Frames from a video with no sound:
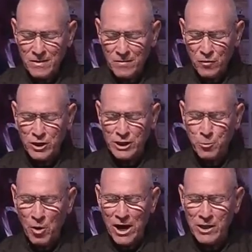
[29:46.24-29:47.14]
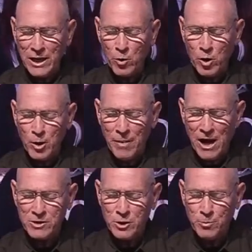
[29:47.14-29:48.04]
for this bread that we're
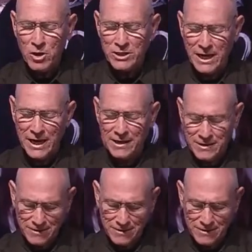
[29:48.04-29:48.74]
about to partake,